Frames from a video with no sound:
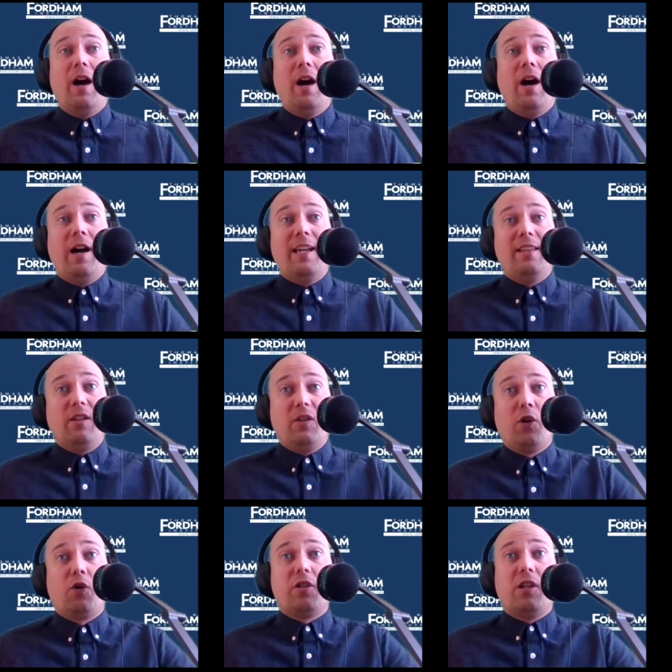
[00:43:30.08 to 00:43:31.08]
in the
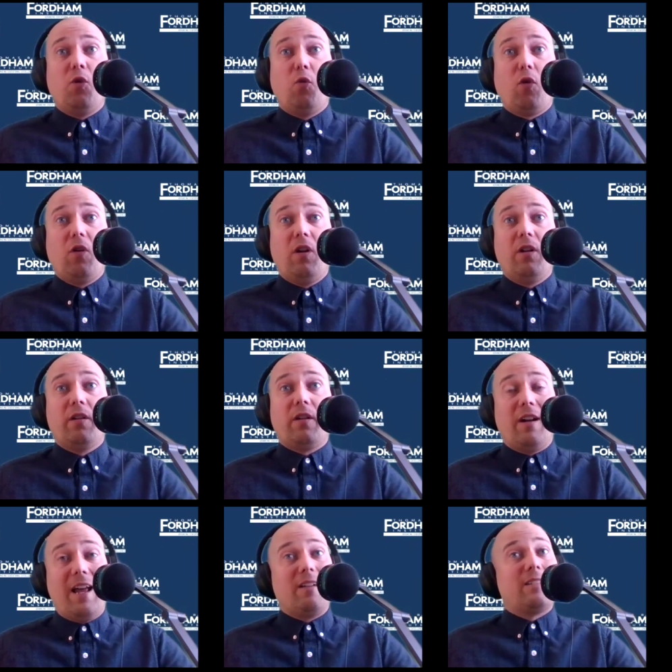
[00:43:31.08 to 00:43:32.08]
literacy world, are
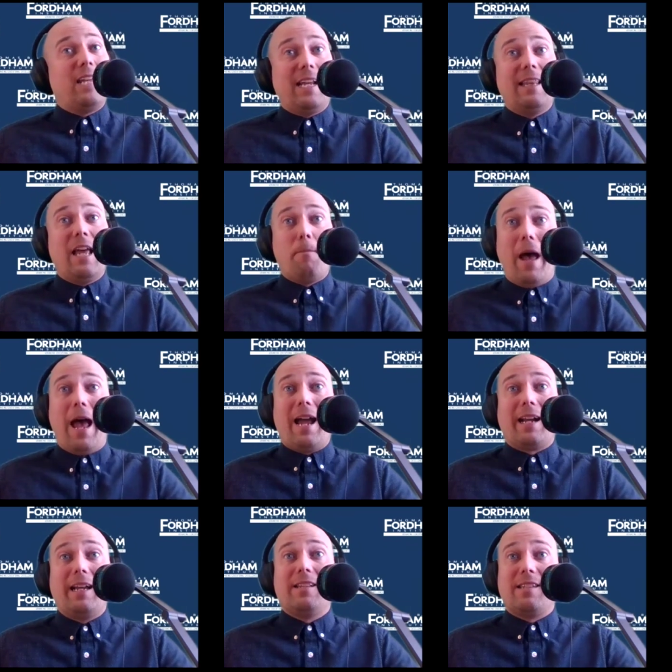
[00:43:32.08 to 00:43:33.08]
now taking that
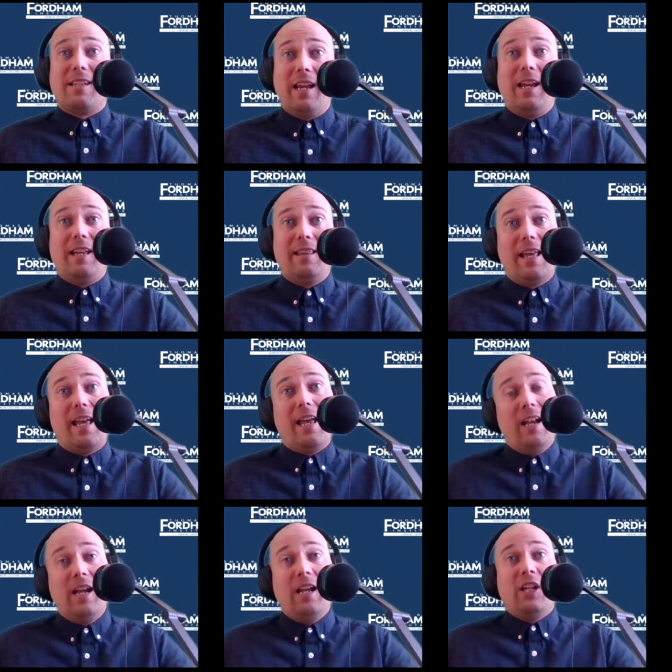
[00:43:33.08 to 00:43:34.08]
back and saying that,
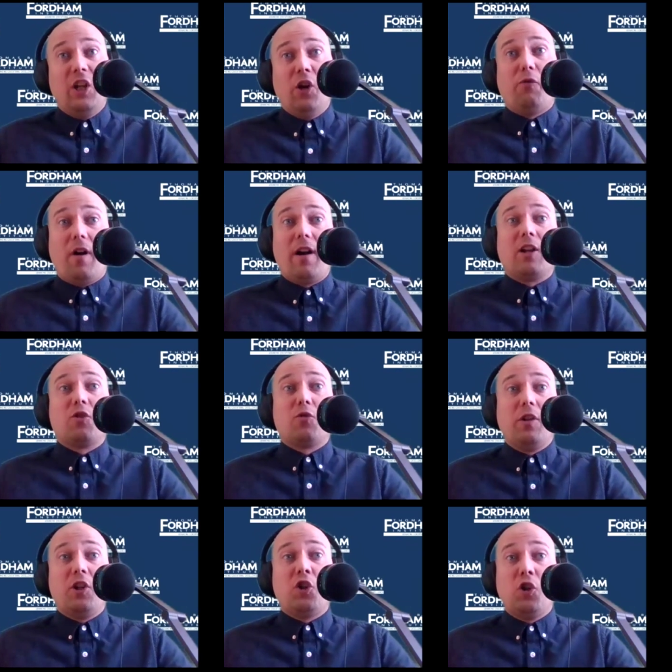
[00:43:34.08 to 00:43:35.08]
you know, phonics
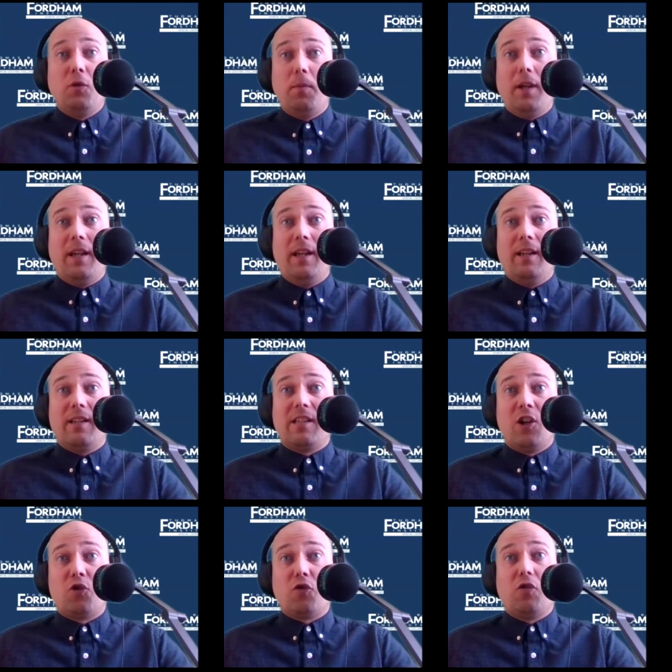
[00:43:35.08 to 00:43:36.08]
really should be
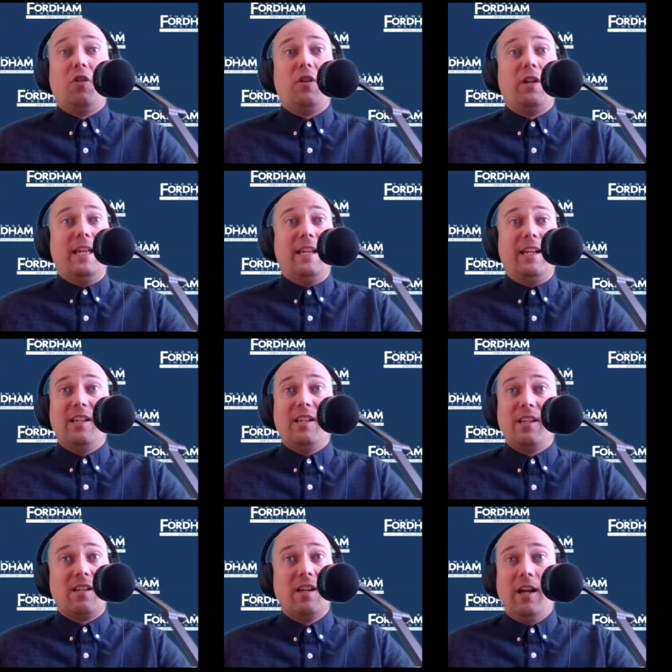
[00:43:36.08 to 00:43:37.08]
central. It
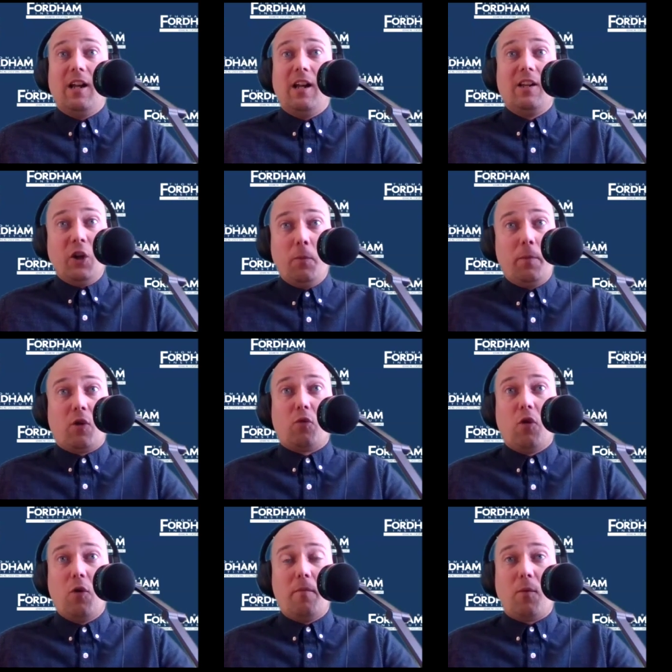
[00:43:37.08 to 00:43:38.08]
is a little bit of
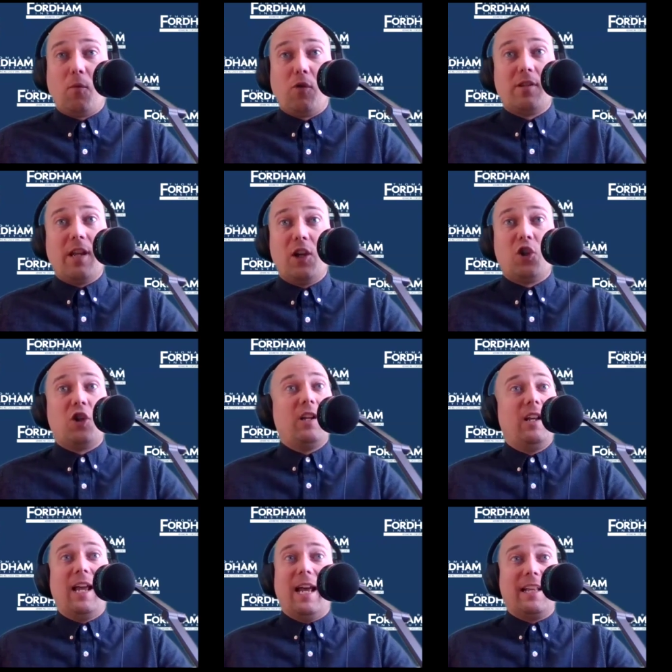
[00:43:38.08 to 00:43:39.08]
rote
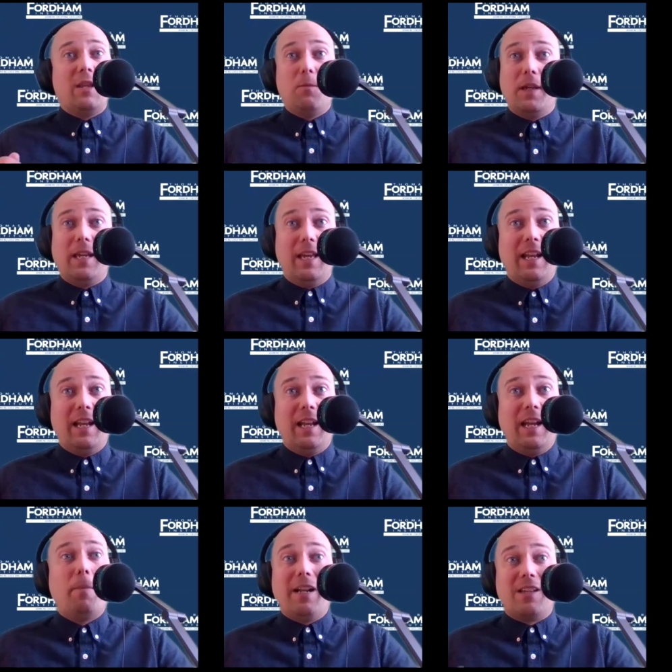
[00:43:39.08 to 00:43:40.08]
memorization at the
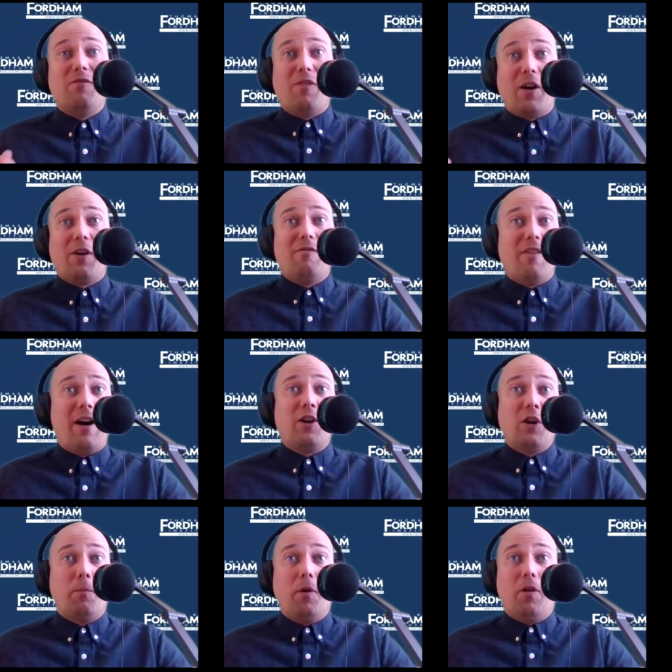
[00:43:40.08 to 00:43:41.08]
beginning, but it's very
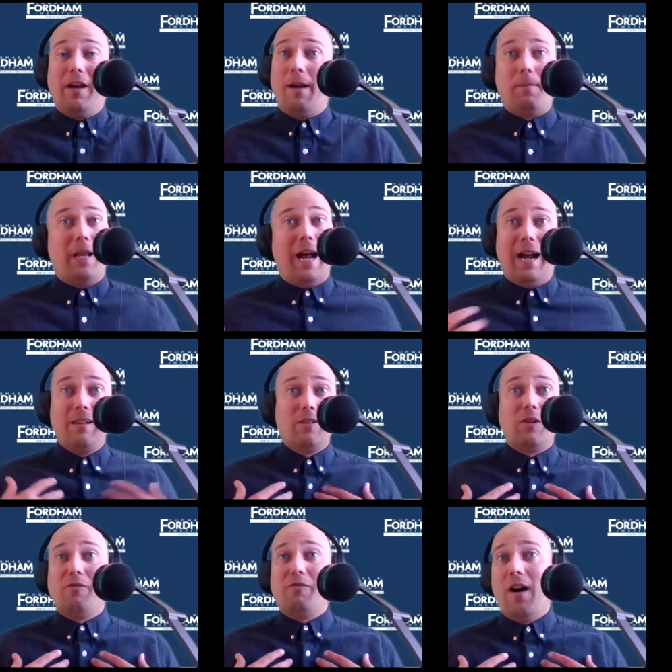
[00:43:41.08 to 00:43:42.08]
valuable. I mean, I
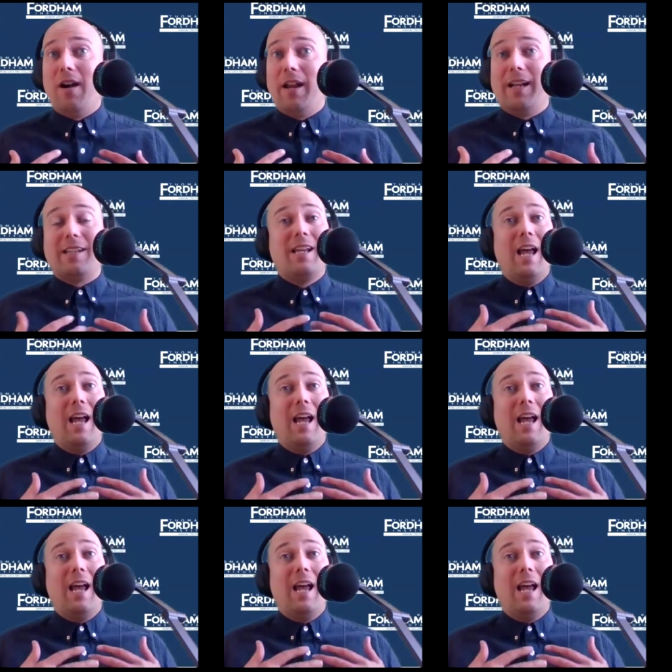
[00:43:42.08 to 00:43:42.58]
learned phonics.